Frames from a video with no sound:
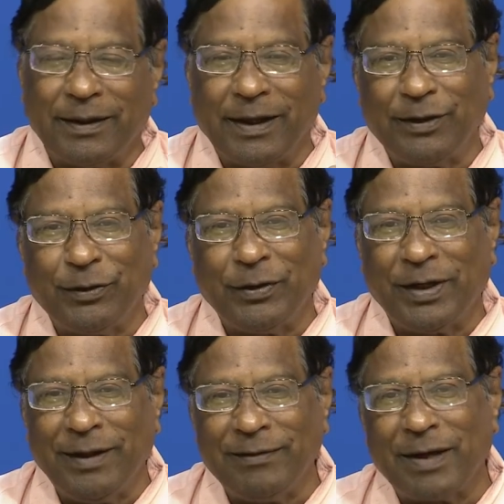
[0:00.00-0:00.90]
cathode
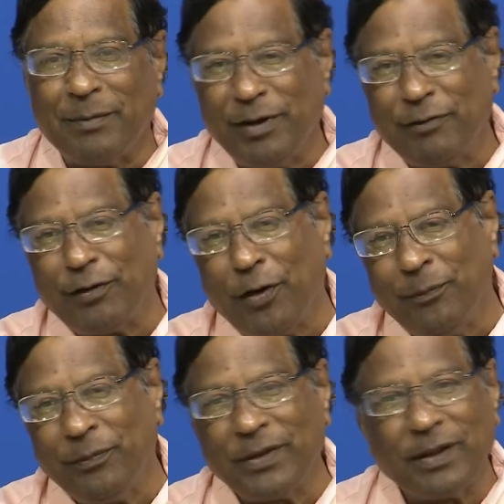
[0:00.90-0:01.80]
rays coming
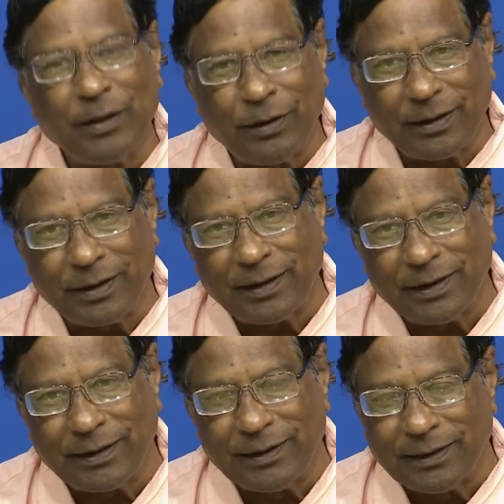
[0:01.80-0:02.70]
from
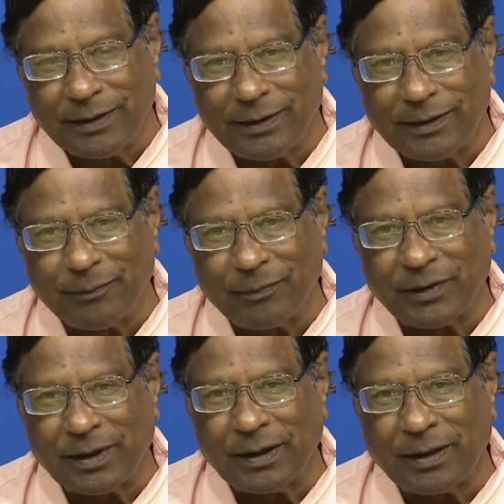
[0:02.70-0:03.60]

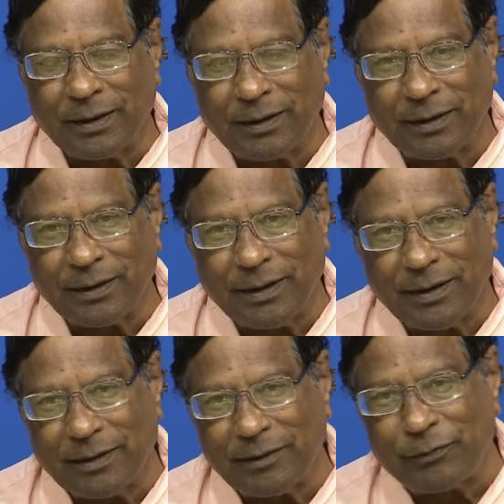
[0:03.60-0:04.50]

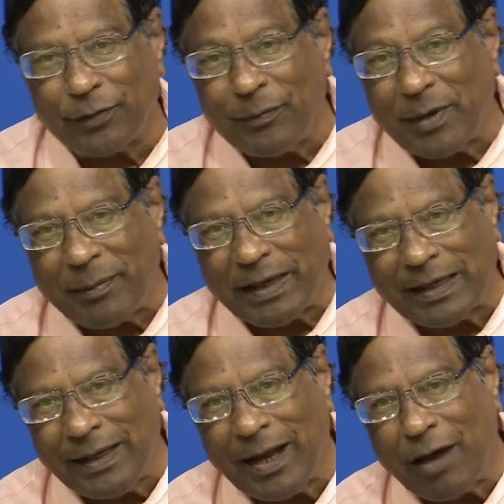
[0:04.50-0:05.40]
the
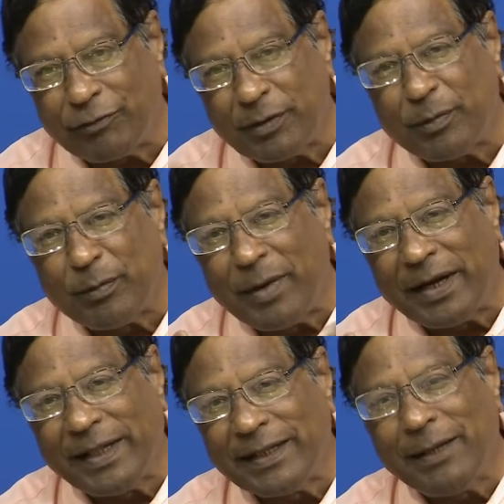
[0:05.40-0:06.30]
metal after
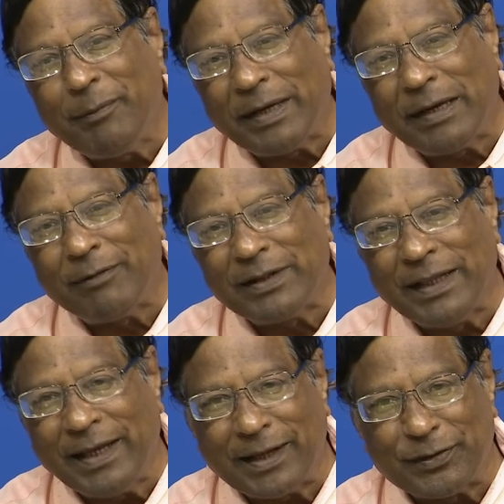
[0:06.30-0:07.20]
bombarding the metal with
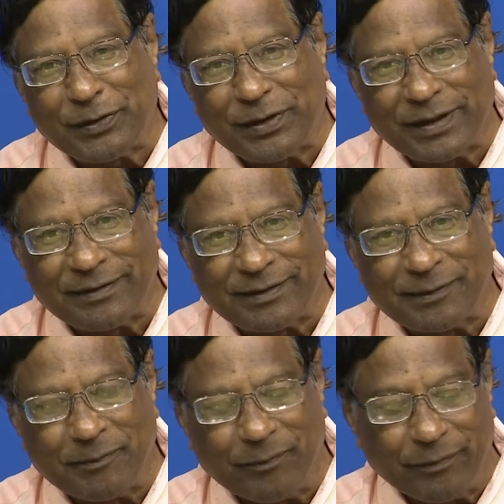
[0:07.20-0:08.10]
the cathode rays.
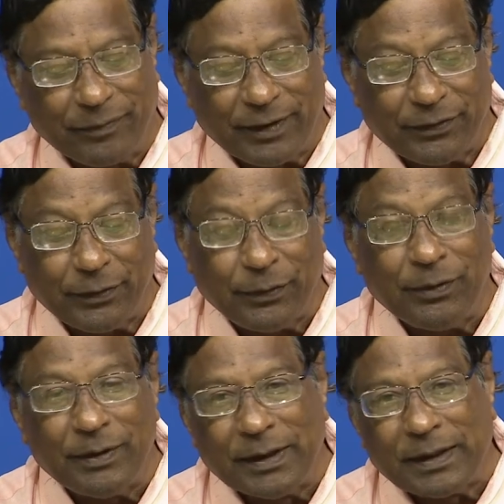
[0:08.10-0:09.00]

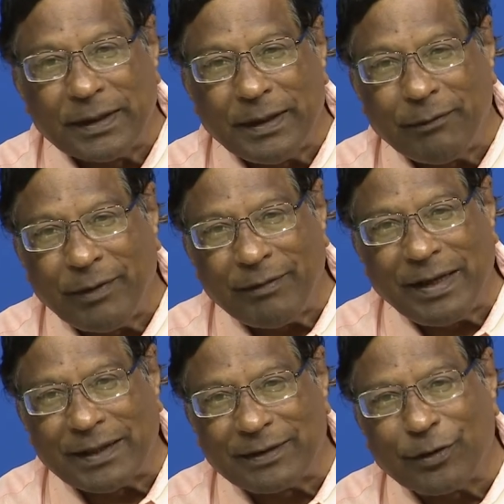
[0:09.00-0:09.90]
So, the
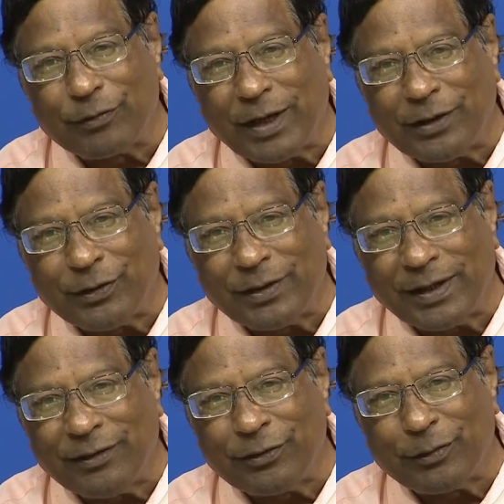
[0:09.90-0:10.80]
wavelength of cathode
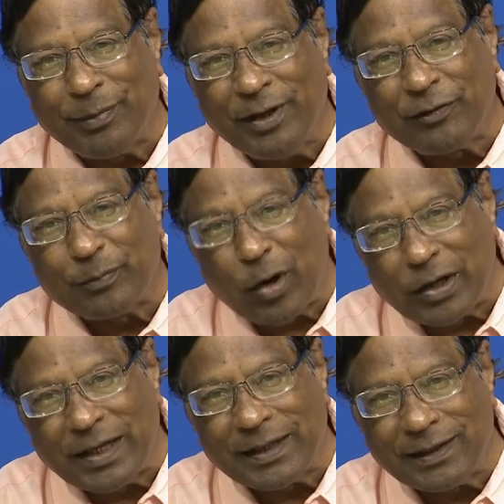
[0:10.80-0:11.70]
rays should be
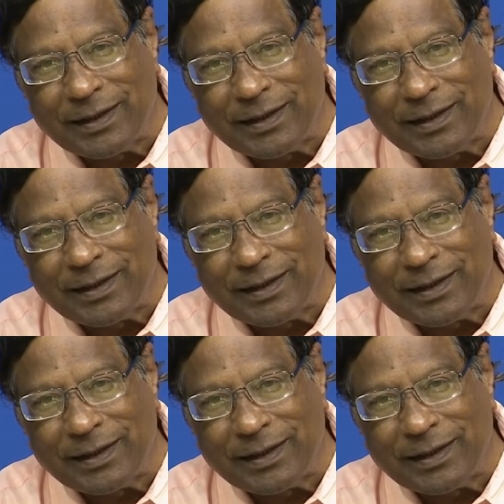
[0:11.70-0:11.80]
smaller,